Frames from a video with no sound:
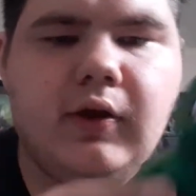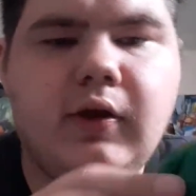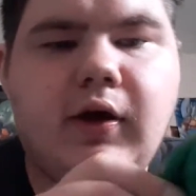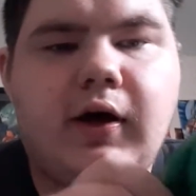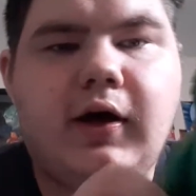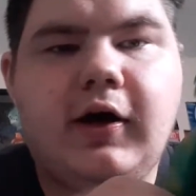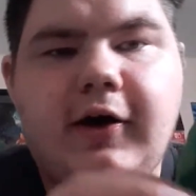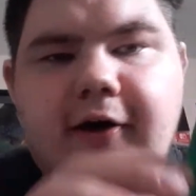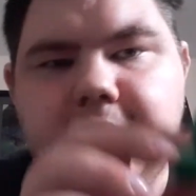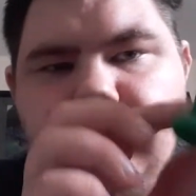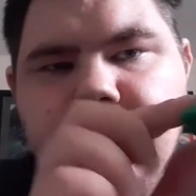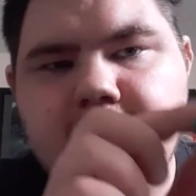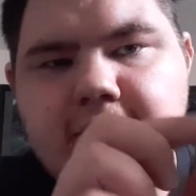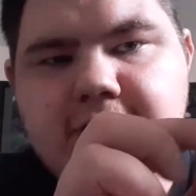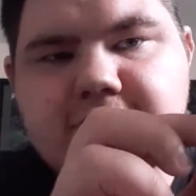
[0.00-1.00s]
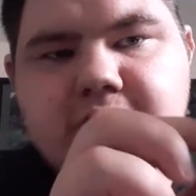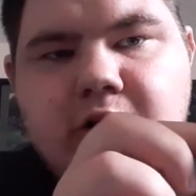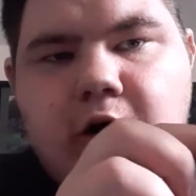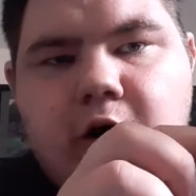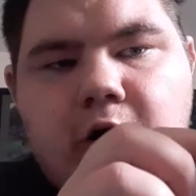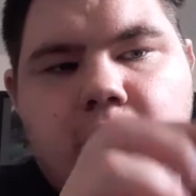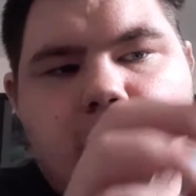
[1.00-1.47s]
All
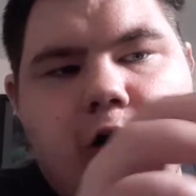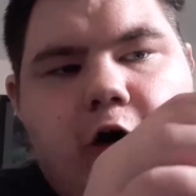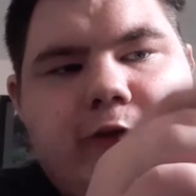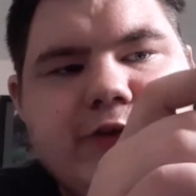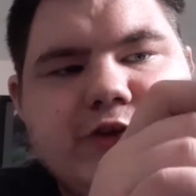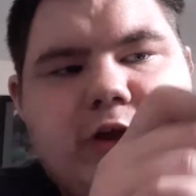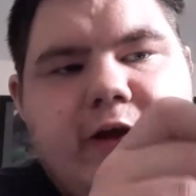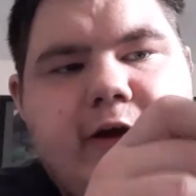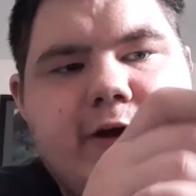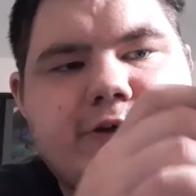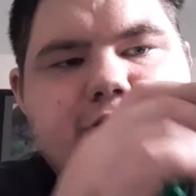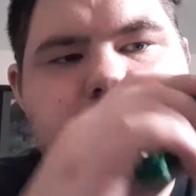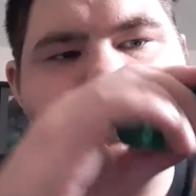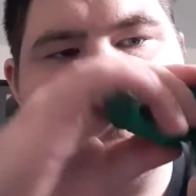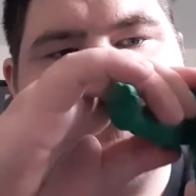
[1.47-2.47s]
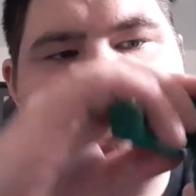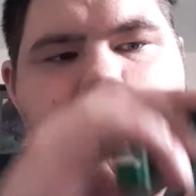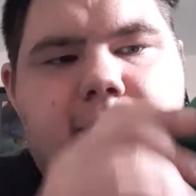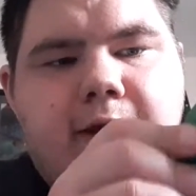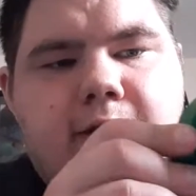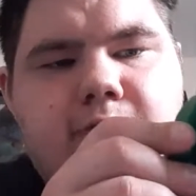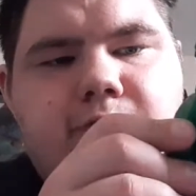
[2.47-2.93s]
of his legs go
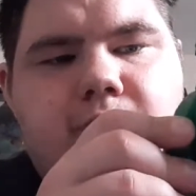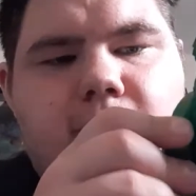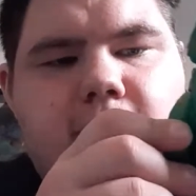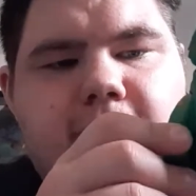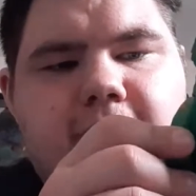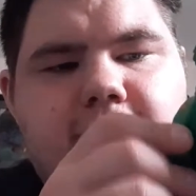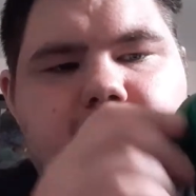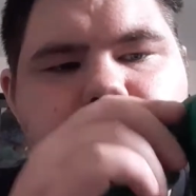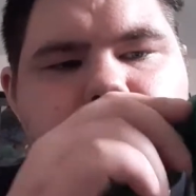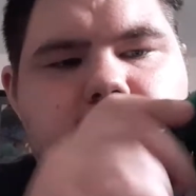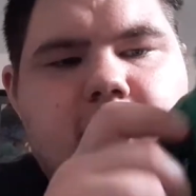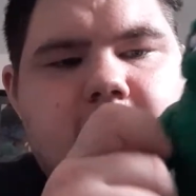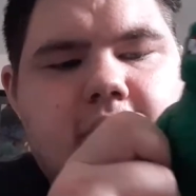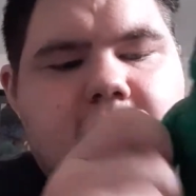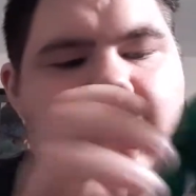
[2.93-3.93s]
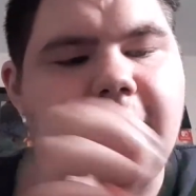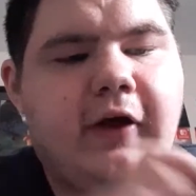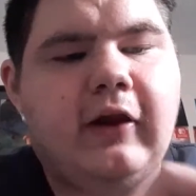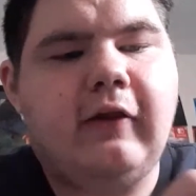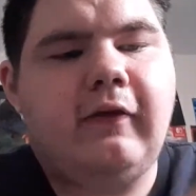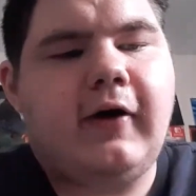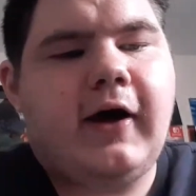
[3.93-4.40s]
back and forth.
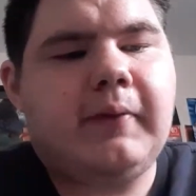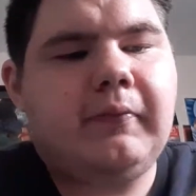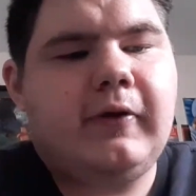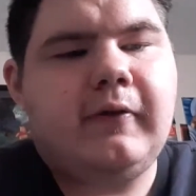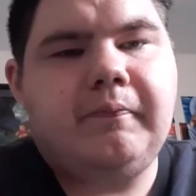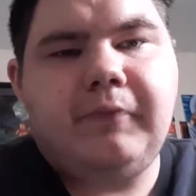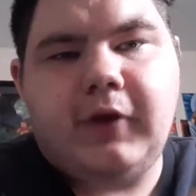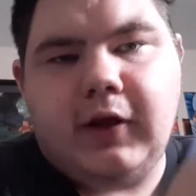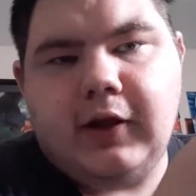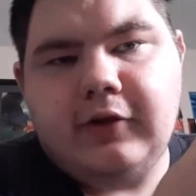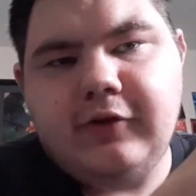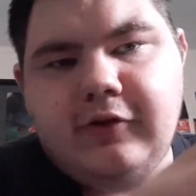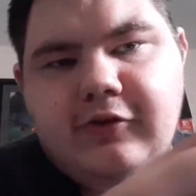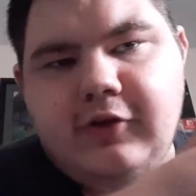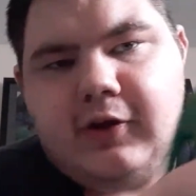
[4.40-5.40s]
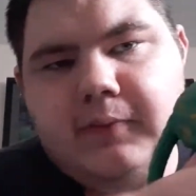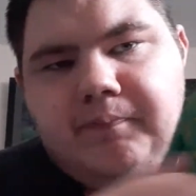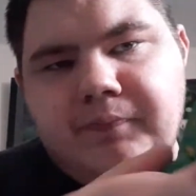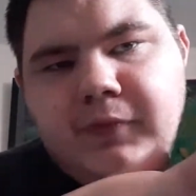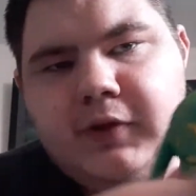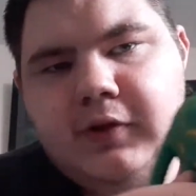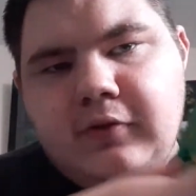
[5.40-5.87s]
Not a lot, but some.
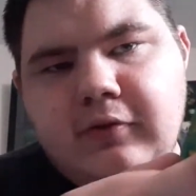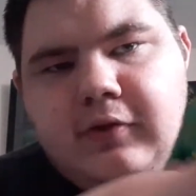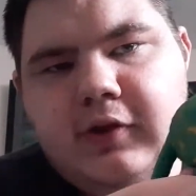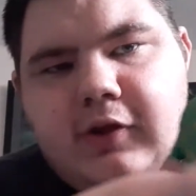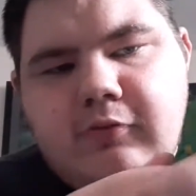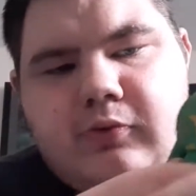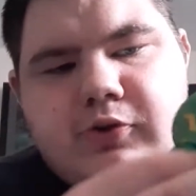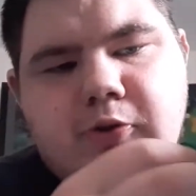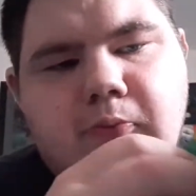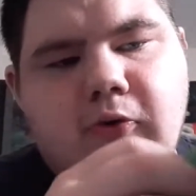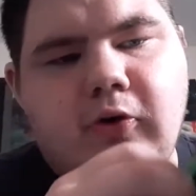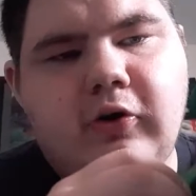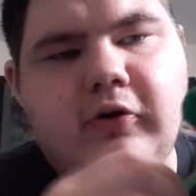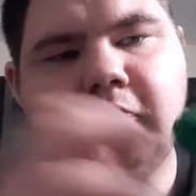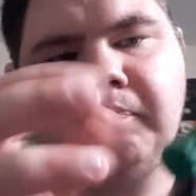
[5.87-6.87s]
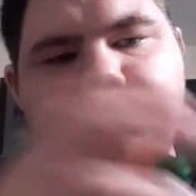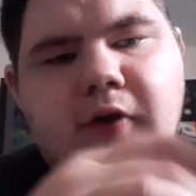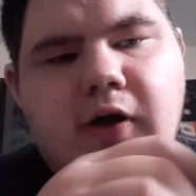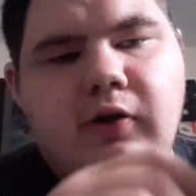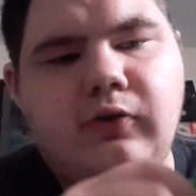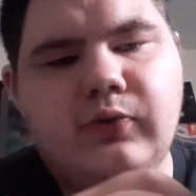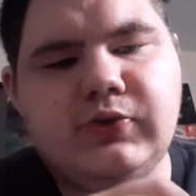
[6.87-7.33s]
These ones are more
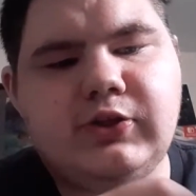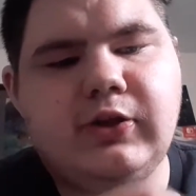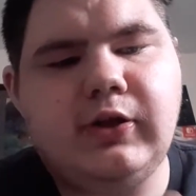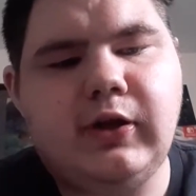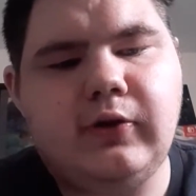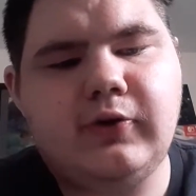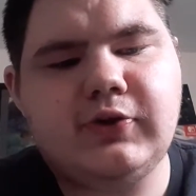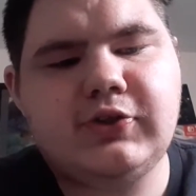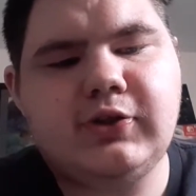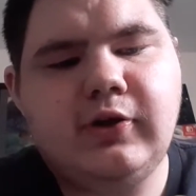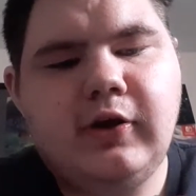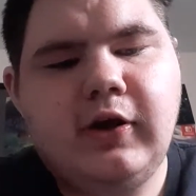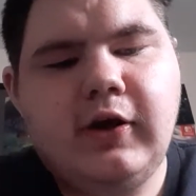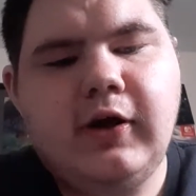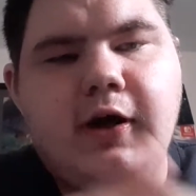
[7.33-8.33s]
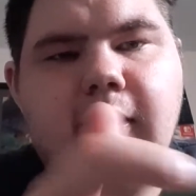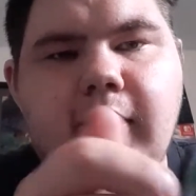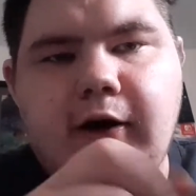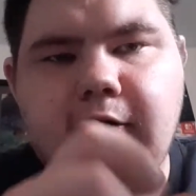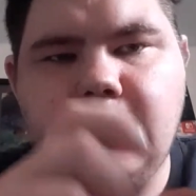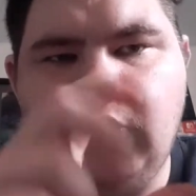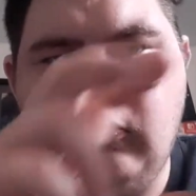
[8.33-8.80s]
loose than the others.
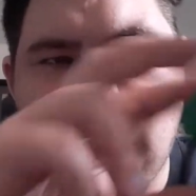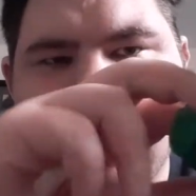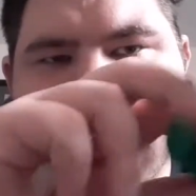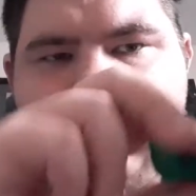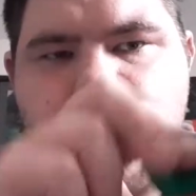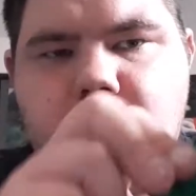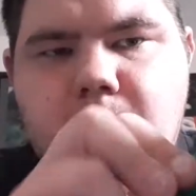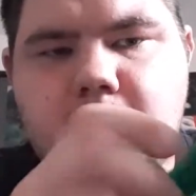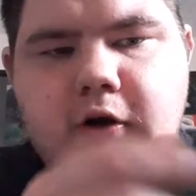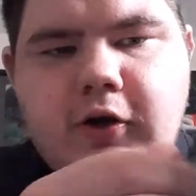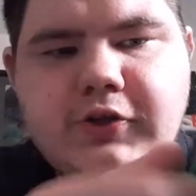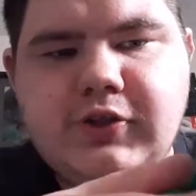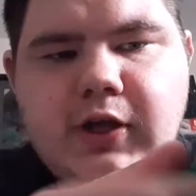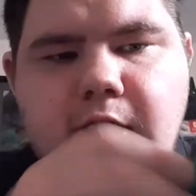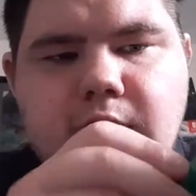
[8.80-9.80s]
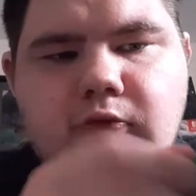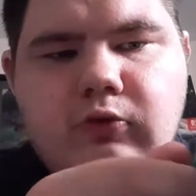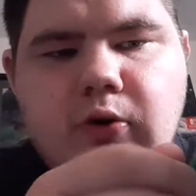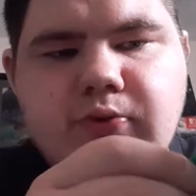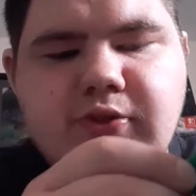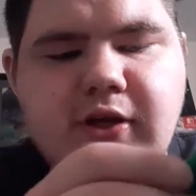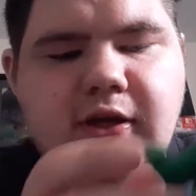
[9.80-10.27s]
Go forwards and
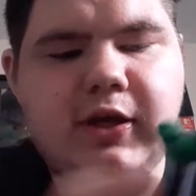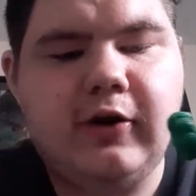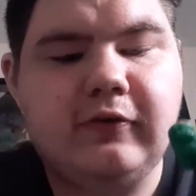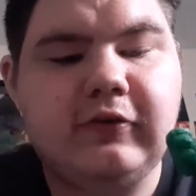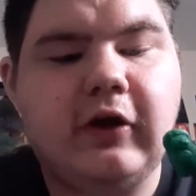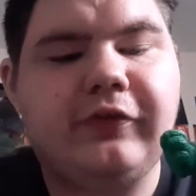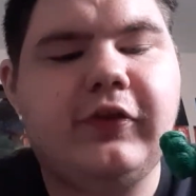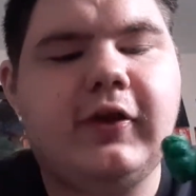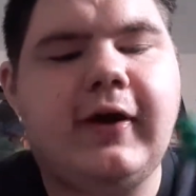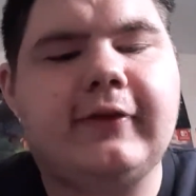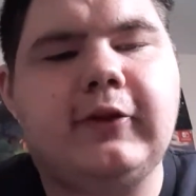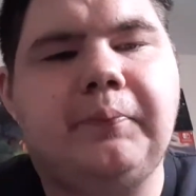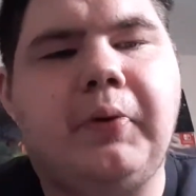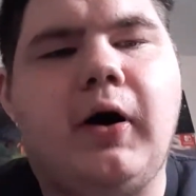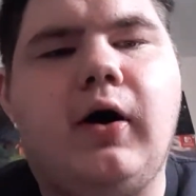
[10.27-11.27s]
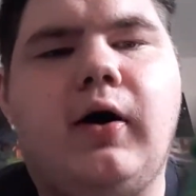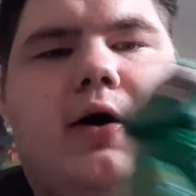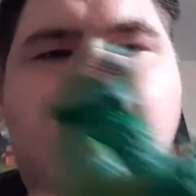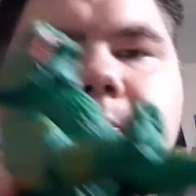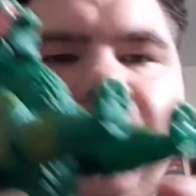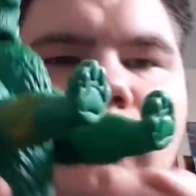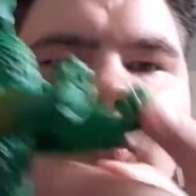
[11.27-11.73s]
rotate here. Nothing at the
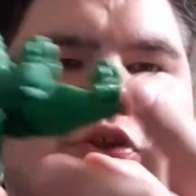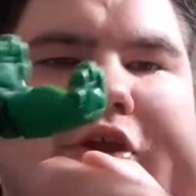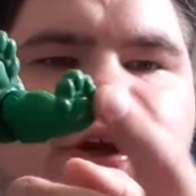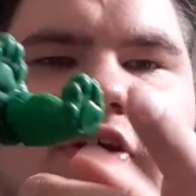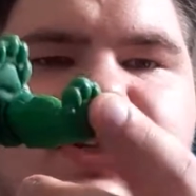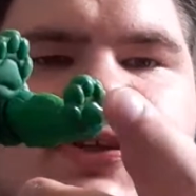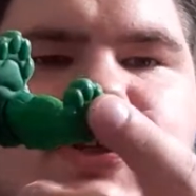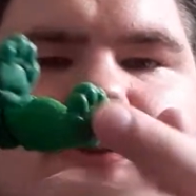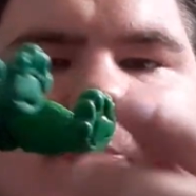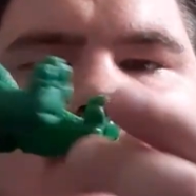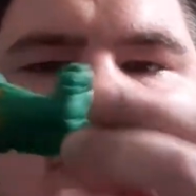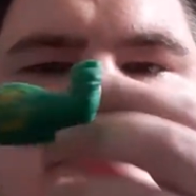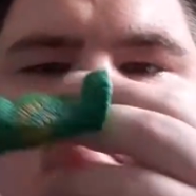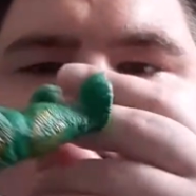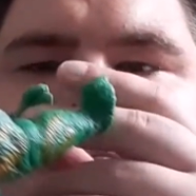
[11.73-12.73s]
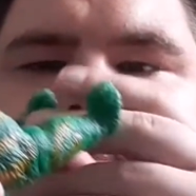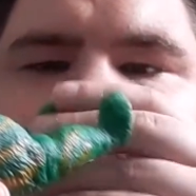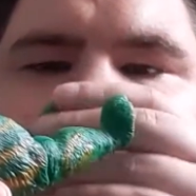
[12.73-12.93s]
paw, which I think is a disappointment.